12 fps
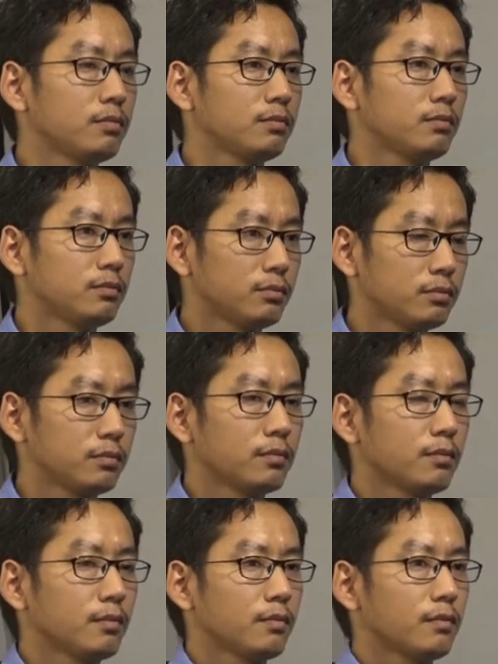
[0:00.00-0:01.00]

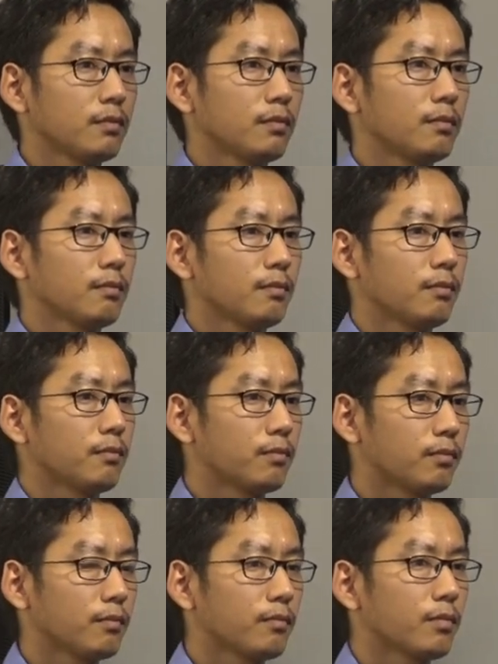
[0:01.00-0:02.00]

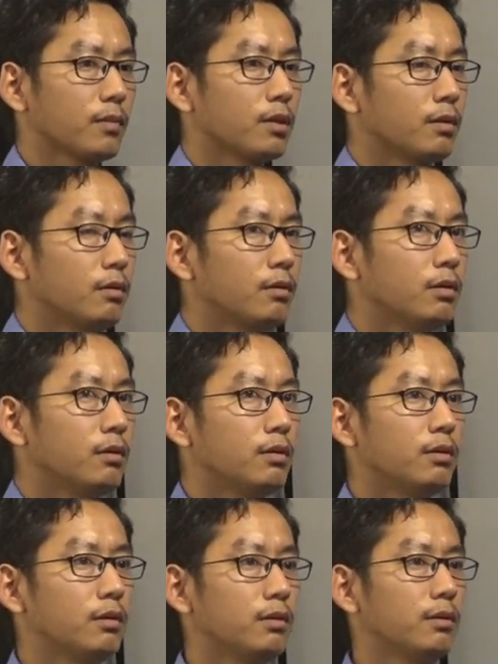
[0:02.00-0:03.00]

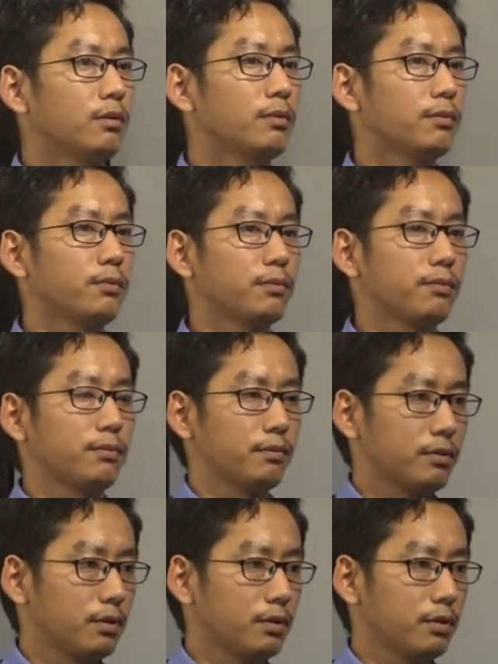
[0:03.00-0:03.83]
Nothing is said.